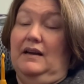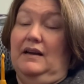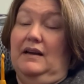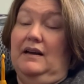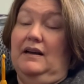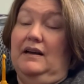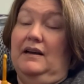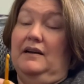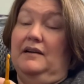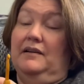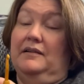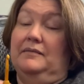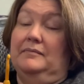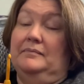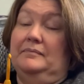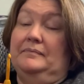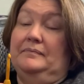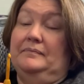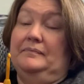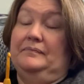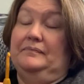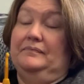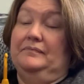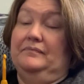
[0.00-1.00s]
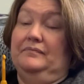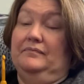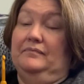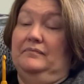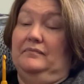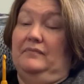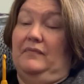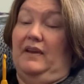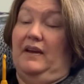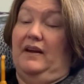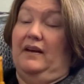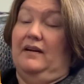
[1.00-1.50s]

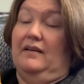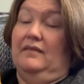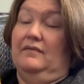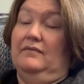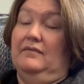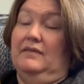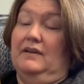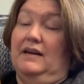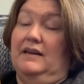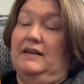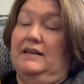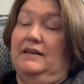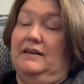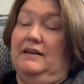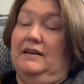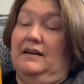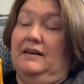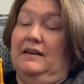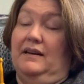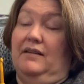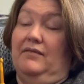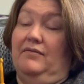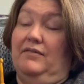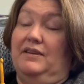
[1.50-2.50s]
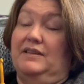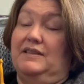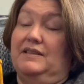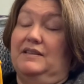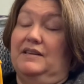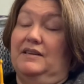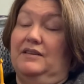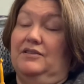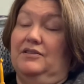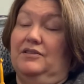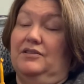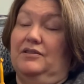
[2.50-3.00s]
Yeah, I did not need a
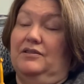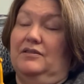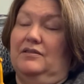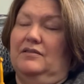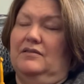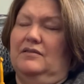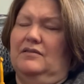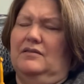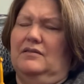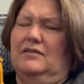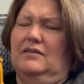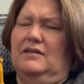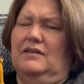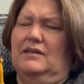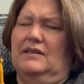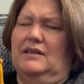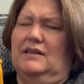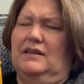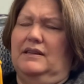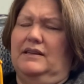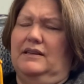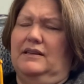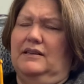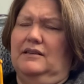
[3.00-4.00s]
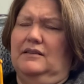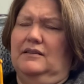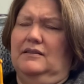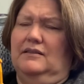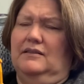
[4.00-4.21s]
V-stitch there.